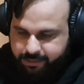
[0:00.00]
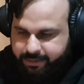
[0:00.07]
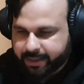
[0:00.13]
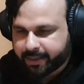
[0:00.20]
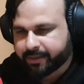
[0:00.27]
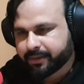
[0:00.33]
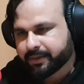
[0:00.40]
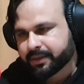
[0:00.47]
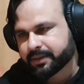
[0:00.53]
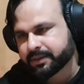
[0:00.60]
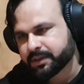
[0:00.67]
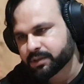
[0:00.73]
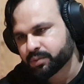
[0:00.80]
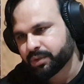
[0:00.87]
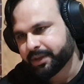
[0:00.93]
Then
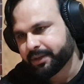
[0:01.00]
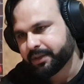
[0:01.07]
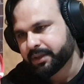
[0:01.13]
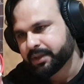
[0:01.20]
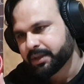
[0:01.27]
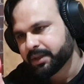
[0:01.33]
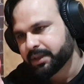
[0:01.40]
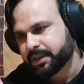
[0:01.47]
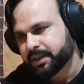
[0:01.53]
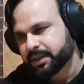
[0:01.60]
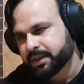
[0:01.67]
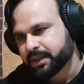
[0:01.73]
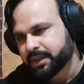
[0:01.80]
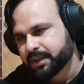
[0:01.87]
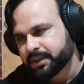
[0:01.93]
this one,
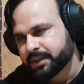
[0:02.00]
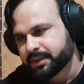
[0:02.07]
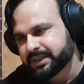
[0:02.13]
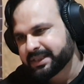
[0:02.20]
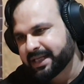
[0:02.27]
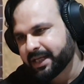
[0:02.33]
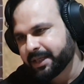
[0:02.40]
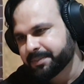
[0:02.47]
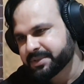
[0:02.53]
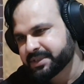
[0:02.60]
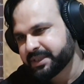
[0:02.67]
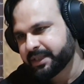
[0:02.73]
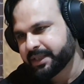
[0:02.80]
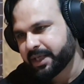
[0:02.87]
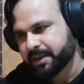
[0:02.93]

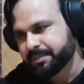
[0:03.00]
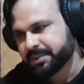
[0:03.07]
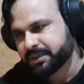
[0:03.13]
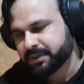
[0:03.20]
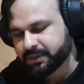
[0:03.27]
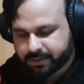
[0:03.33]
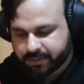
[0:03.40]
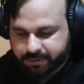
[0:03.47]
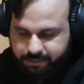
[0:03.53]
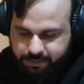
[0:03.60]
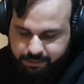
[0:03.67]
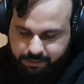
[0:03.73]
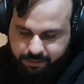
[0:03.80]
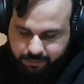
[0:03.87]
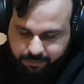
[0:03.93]
Type-C cable,
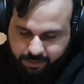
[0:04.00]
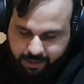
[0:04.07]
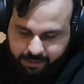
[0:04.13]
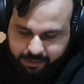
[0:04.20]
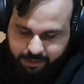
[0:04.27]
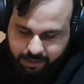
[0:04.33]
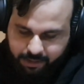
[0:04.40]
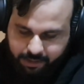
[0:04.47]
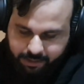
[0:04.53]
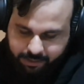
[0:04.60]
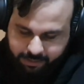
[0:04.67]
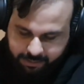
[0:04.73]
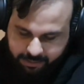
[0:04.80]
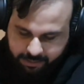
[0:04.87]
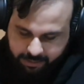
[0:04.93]
red color,
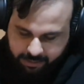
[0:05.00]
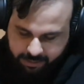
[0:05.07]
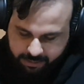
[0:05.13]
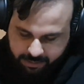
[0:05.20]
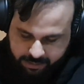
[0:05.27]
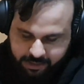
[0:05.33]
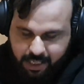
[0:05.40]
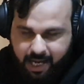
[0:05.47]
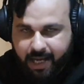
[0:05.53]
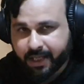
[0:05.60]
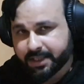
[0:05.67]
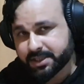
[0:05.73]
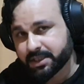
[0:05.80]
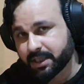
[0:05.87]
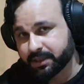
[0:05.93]

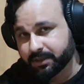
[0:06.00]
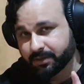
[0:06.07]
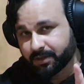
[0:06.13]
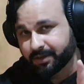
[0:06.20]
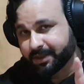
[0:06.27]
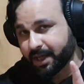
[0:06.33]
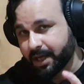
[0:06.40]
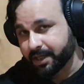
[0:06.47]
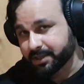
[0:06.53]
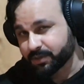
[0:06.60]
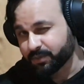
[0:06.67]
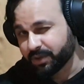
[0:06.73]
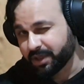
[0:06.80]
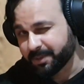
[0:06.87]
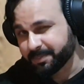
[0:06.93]
dash charger, not dash,
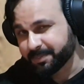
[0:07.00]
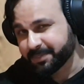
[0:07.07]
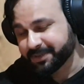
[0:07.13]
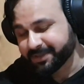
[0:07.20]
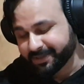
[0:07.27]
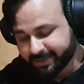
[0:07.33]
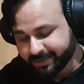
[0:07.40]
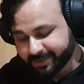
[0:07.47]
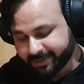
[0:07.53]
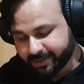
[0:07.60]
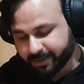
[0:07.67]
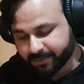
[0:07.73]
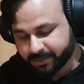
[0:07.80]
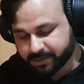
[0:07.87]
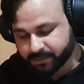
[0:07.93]
WAP.
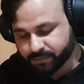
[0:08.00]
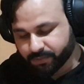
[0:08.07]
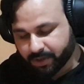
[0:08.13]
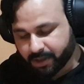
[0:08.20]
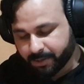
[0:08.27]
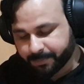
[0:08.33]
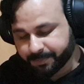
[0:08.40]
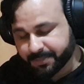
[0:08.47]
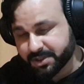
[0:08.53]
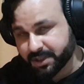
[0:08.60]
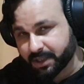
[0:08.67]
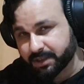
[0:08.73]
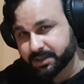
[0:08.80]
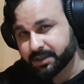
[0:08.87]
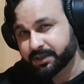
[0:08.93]
Now this is WAP
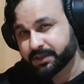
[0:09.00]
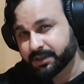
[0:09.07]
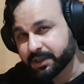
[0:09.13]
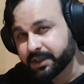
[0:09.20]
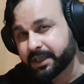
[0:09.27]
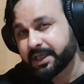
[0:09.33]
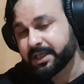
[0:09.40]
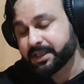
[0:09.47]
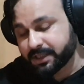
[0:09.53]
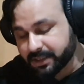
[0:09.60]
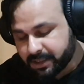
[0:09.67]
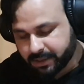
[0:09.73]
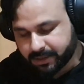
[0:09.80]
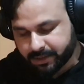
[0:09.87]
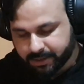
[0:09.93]
charger
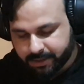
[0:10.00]
30T,